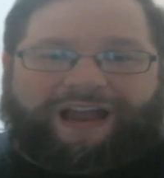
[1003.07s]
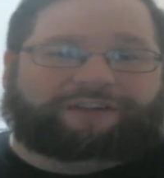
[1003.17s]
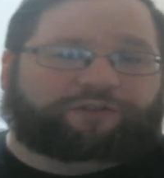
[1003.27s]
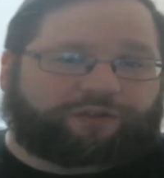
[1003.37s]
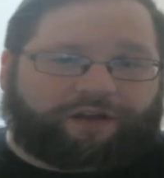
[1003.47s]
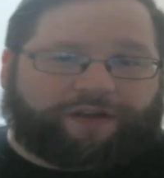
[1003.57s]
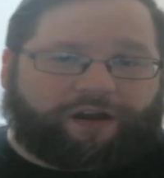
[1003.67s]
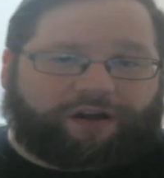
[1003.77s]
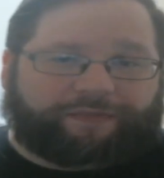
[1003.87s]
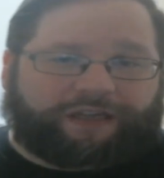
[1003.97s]
do love
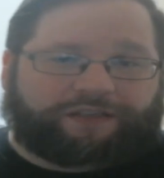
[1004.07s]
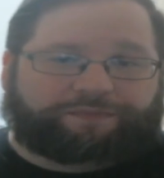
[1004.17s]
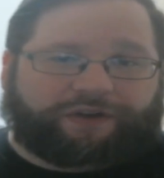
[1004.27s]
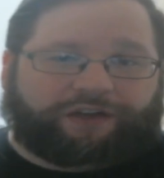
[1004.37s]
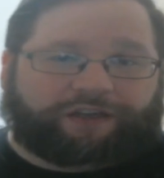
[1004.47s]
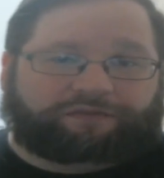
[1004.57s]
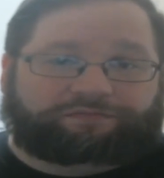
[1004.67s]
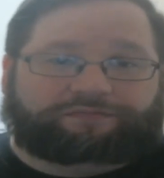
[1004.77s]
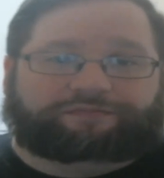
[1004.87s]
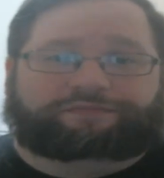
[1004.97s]
comments, but
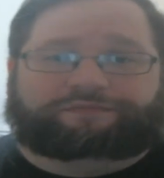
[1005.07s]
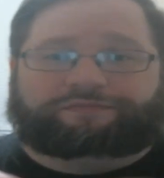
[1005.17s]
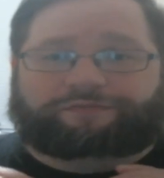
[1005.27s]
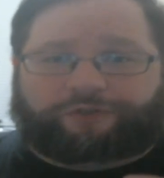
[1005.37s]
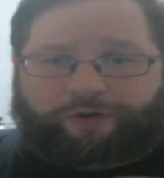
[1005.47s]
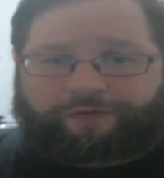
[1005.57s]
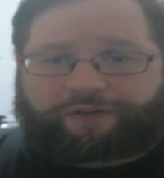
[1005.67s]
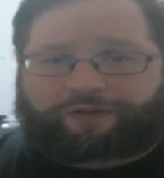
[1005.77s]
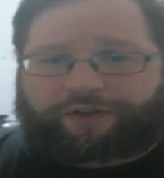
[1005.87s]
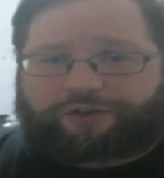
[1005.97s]
don't
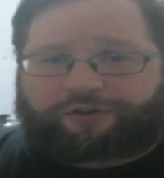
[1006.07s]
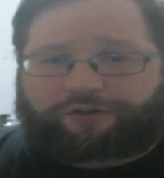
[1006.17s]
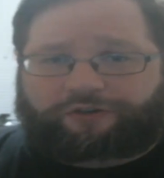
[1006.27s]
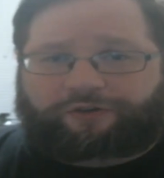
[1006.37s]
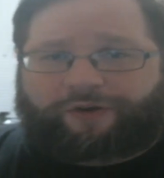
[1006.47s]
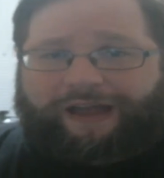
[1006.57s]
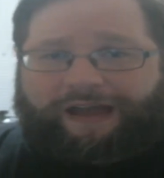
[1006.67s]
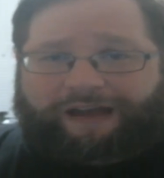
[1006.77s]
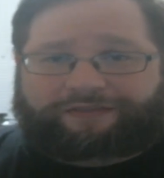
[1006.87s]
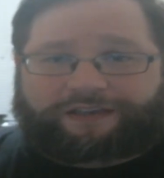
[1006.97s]
feel that you
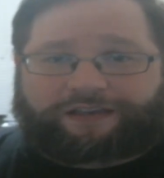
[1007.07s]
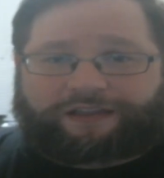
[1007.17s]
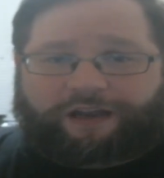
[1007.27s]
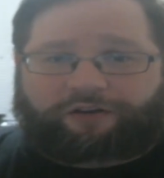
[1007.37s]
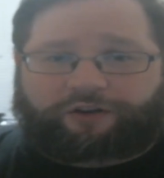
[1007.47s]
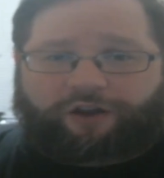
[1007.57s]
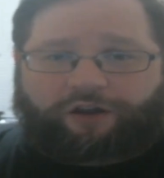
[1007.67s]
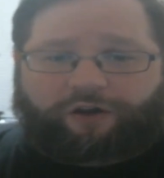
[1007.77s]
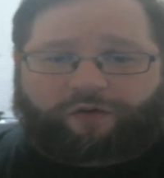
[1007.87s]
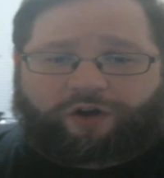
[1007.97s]
have to sit there and
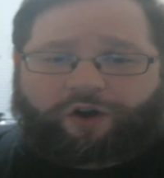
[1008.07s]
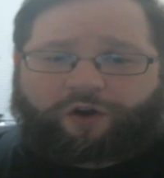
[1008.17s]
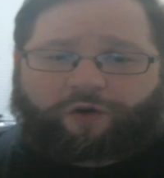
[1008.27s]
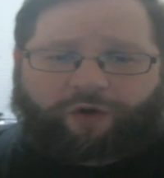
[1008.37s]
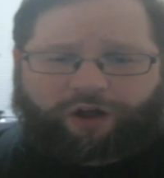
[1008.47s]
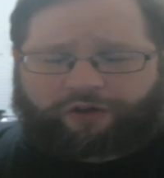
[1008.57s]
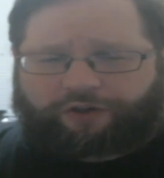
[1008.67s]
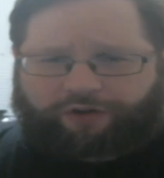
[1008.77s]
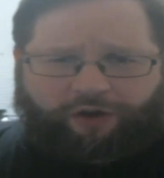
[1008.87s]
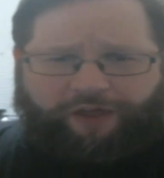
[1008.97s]
go, well,
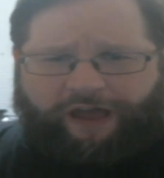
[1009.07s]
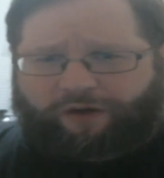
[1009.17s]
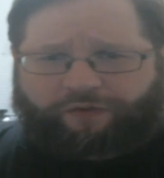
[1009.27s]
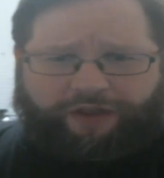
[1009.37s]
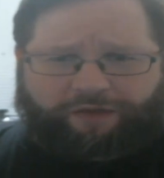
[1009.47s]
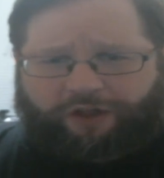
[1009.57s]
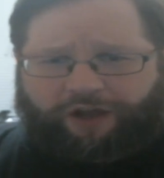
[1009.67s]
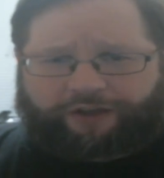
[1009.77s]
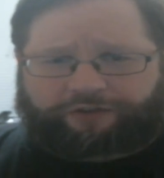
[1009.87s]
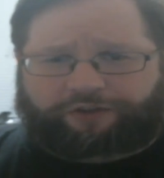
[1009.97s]
that only
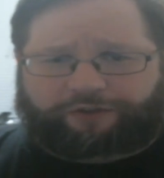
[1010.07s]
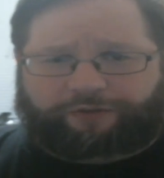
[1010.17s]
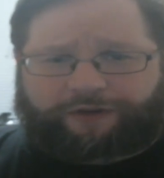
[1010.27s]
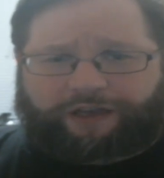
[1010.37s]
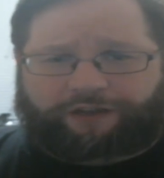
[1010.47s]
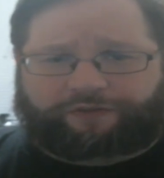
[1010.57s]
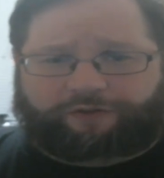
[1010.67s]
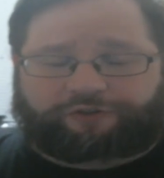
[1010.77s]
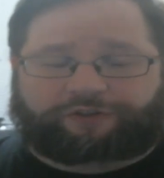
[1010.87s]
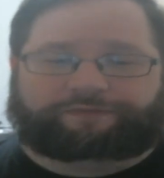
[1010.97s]
applies to the 3DS
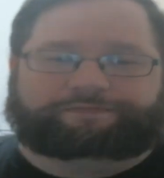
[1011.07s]
version.